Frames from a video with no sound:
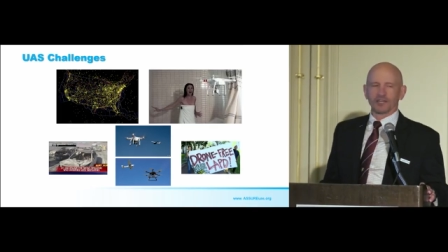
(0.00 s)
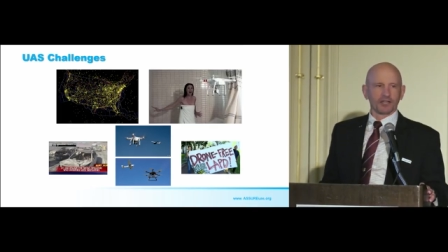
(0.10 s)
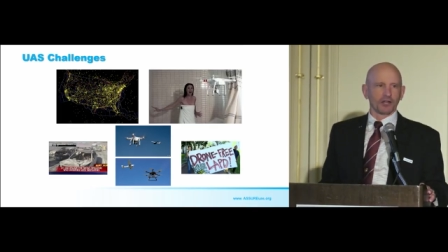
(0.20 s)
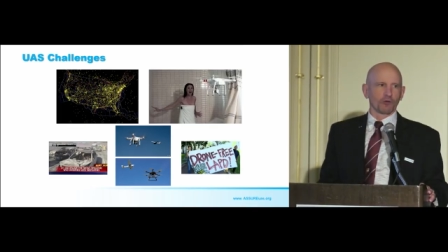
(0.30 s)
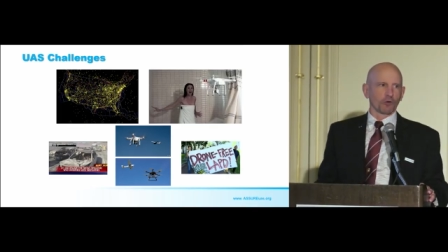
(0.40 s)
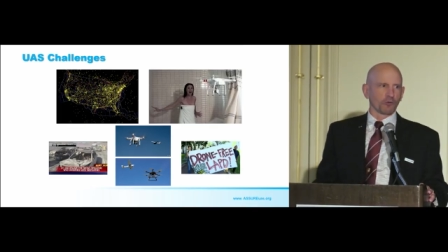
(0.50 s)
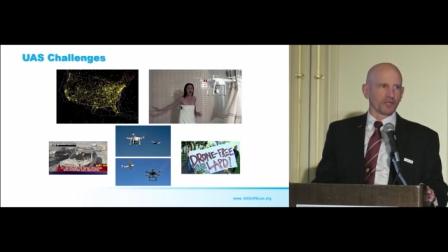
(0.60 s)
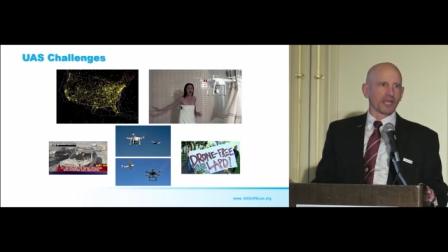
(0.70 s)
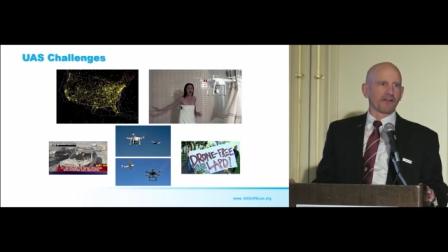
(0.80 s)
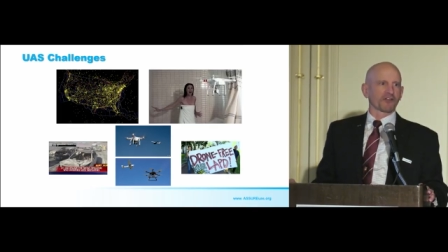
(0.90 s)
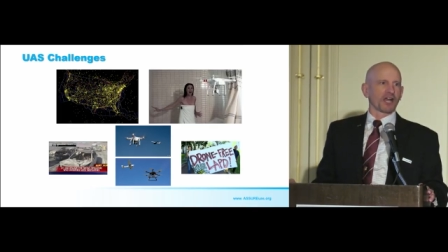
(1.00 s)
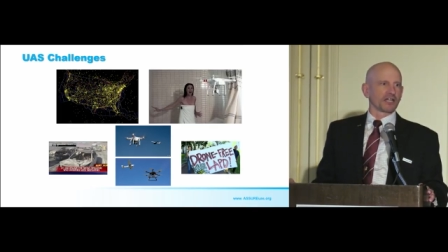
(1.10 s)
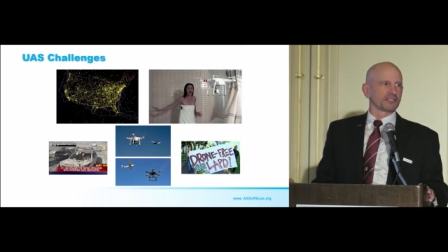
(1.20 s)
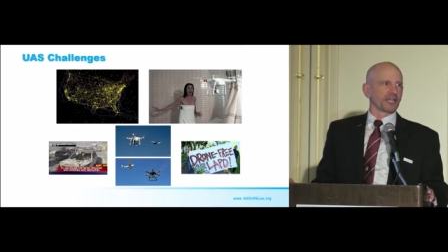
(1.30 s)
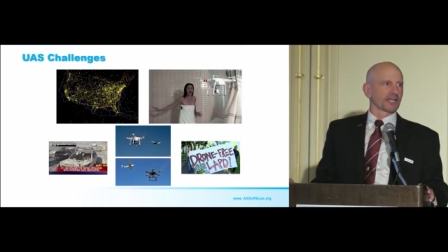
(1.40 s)
you know, where we have
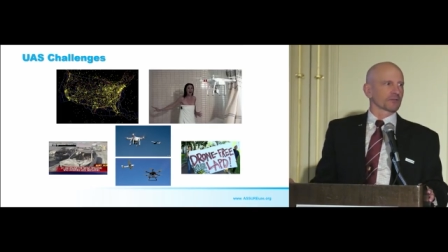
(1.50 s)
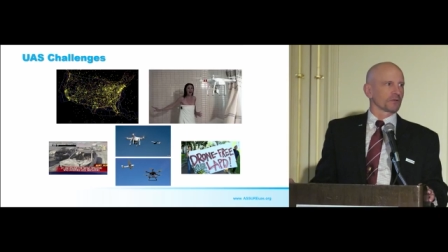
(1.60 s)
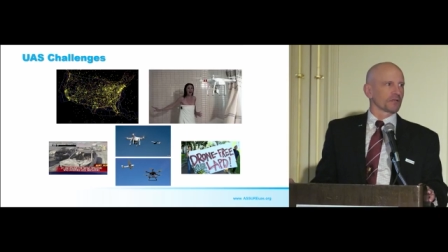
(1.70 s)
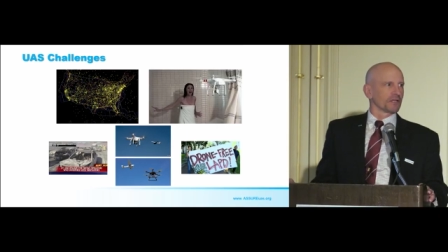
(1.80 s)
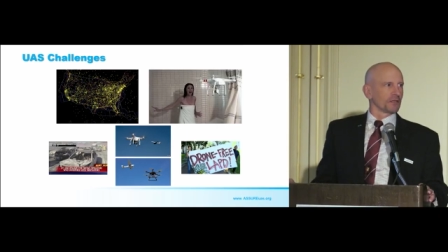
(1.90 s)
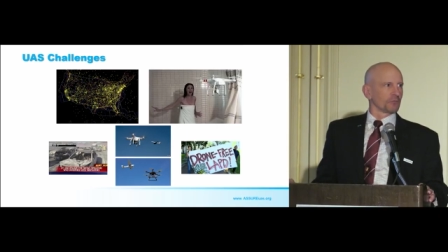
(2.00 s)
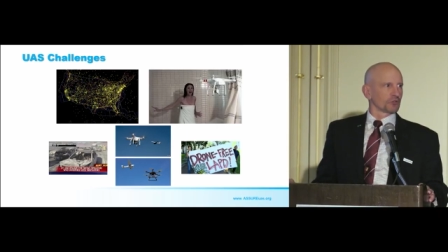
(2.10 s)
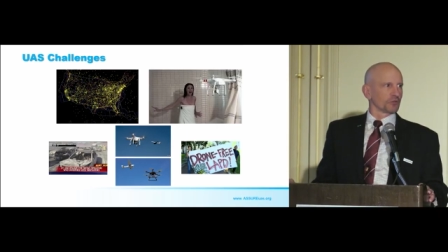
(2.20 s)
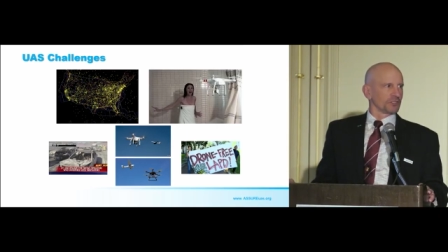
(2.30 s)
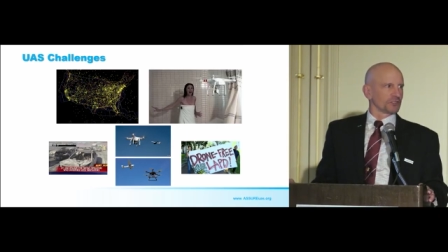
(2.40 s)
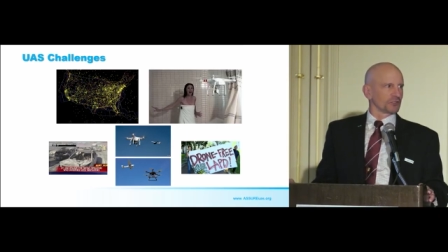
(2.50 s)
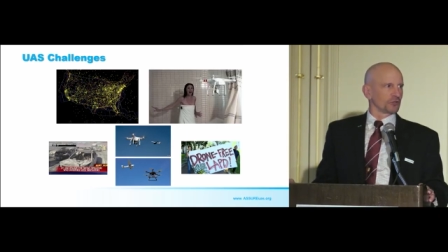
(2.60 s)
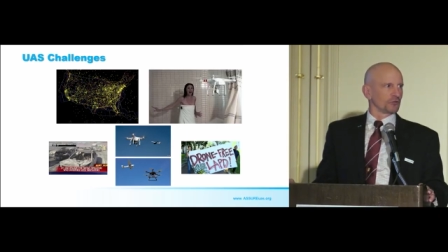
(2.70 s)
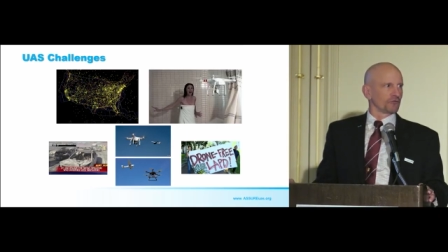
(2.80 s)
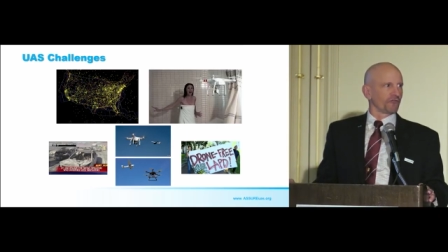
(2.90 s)
contact between
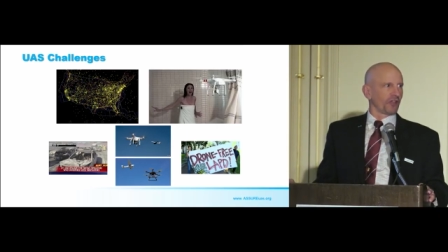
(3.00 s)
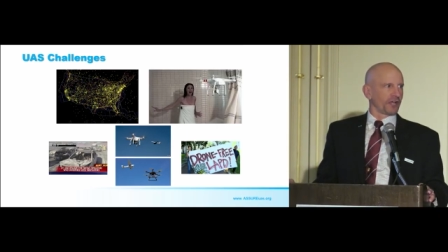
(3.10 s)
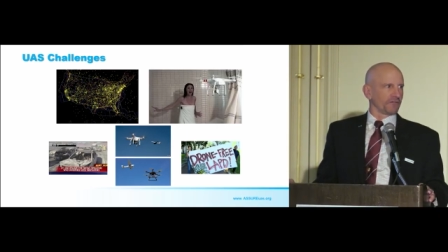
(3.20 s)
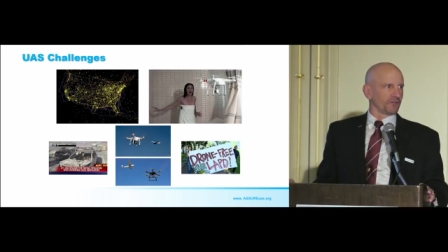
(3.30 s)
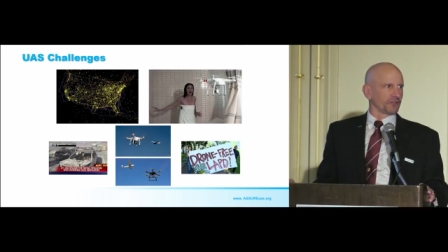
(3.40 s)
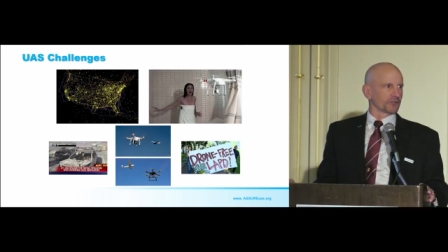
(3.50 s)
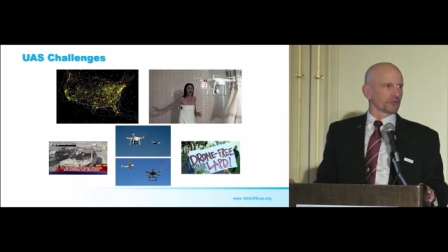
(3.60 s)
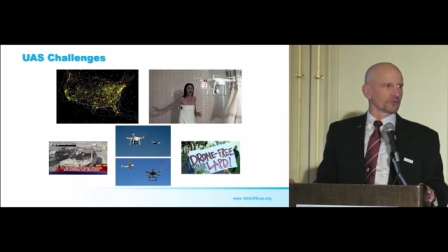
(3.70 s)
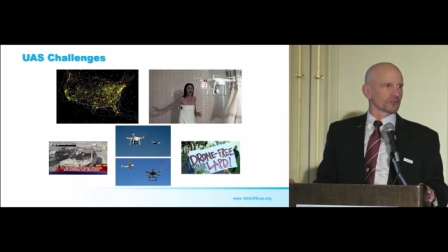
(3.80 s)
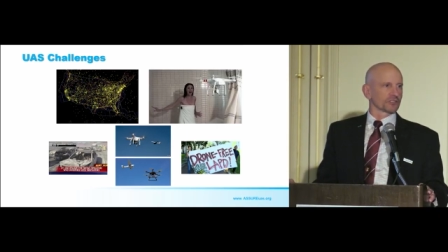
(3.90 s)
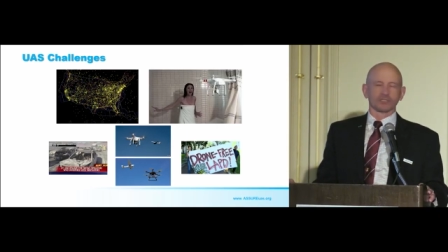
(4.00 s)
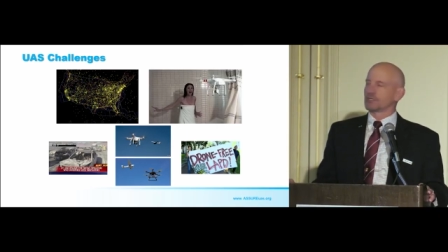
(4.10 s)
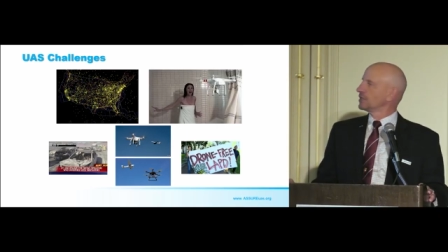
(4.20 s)
two flying vehicles.